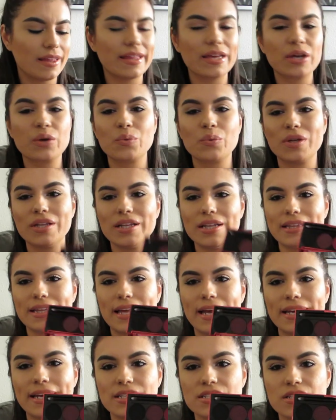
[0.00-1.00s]
like a really
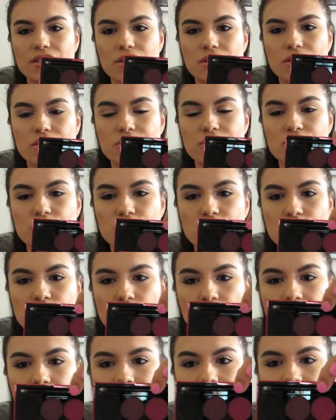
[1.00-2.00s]
light
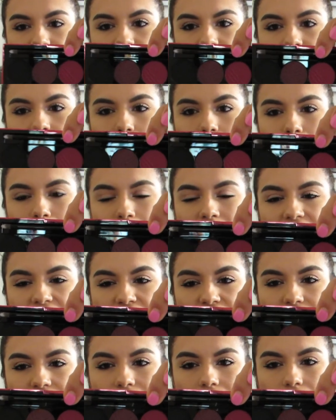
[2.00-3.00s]
sort of
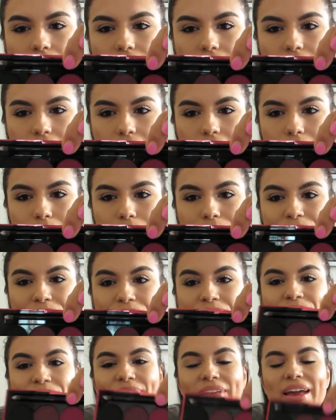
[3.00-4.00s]
peachy color here
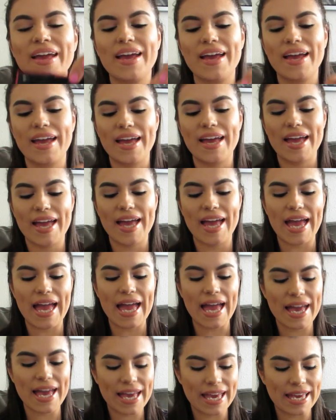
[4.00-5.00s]

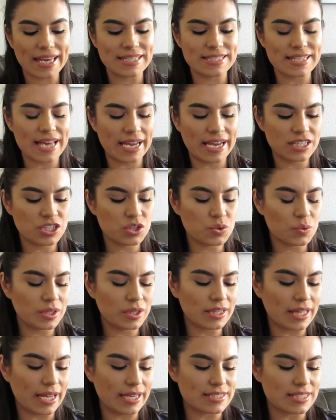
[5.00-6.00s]
and I just
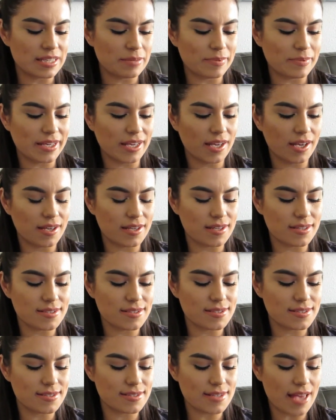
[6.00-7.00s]
really liked it
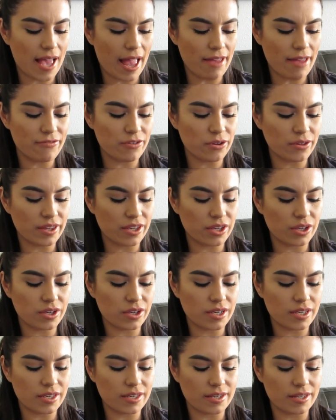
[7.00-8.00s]
because I feel that you
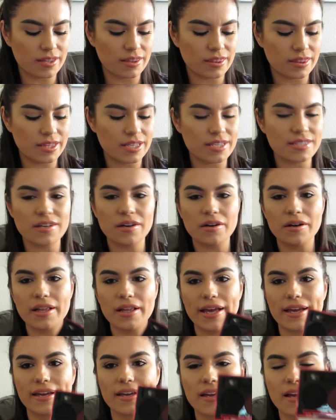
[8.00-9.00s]
can these are
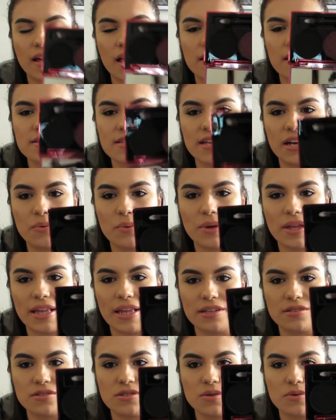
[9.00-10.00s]
like colors that I really
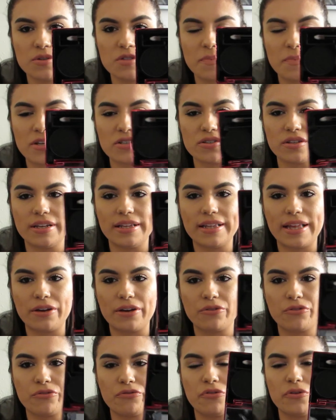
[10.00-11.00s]
like to do especially like
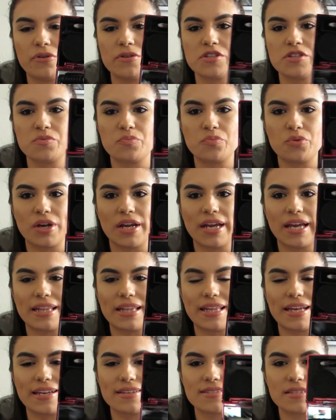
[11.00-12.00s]
for the spring
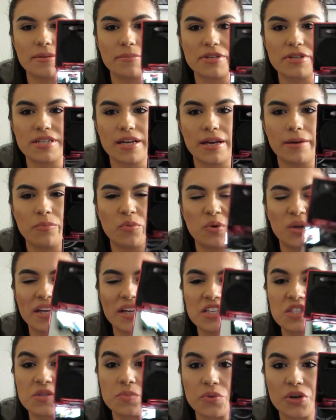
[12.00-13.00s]
and like summertime more
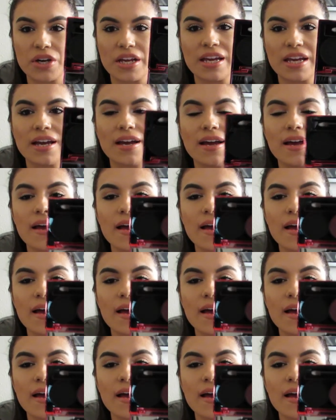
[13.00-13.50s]
like spring